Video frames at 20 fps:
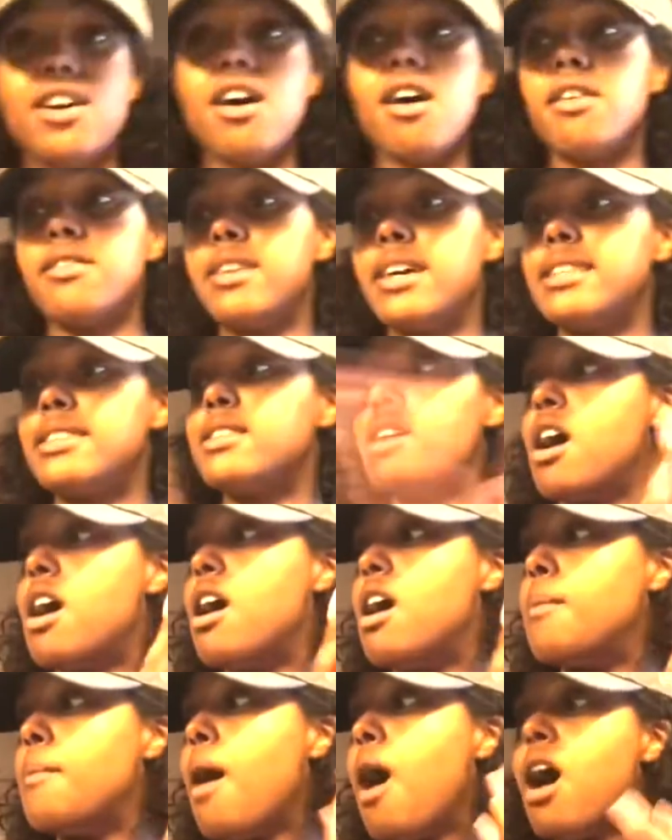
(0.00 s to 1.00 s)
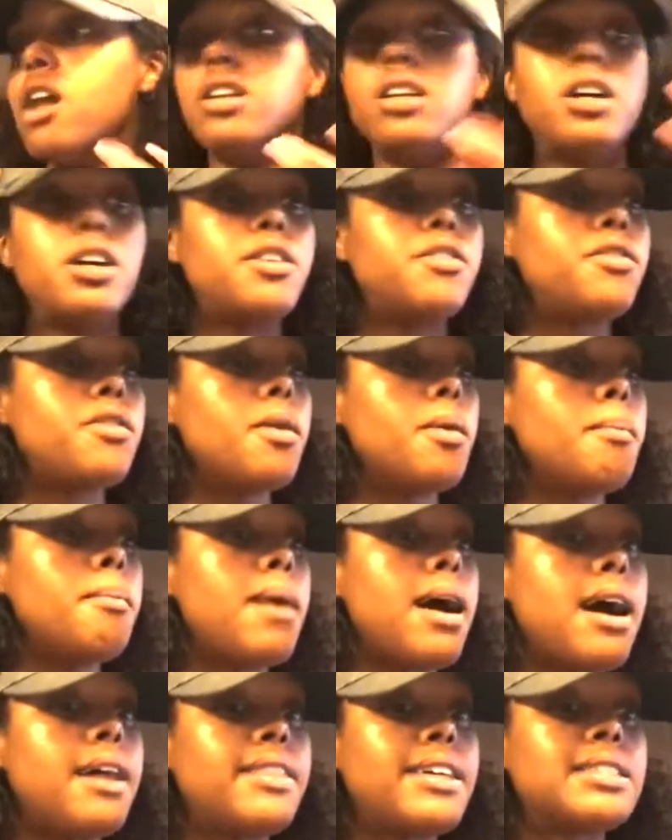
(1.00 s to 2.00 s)
Y'all, that's
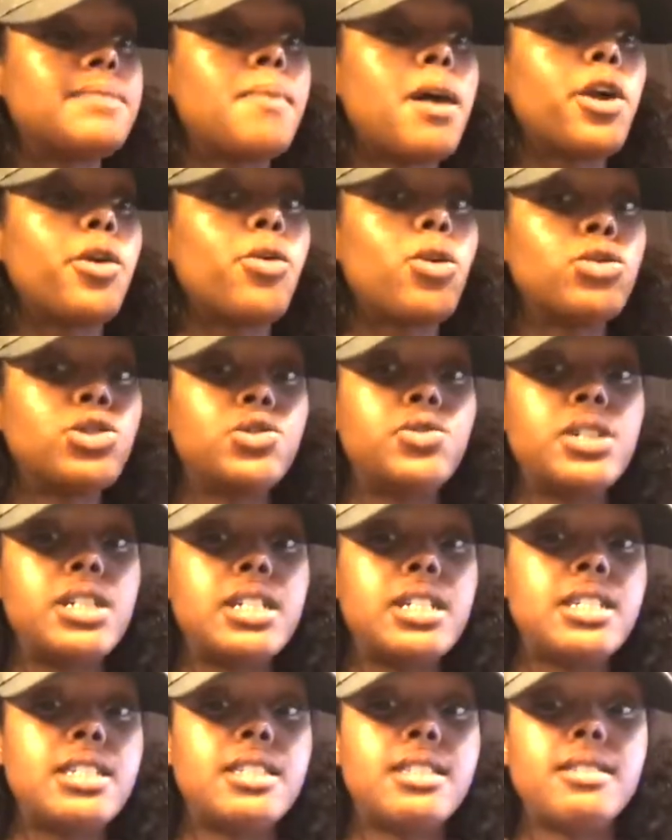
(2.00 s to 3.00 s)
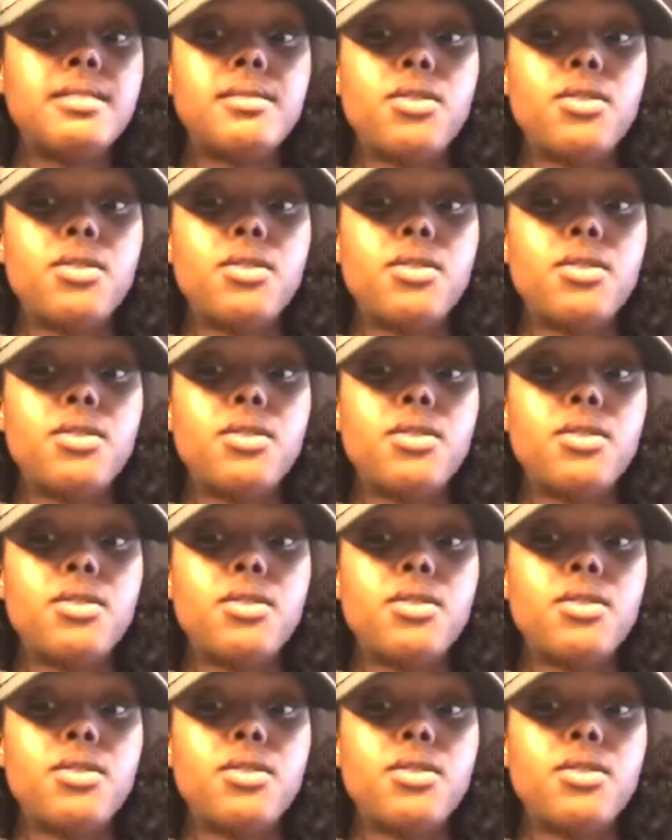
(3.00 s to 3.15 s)
that's my groceries,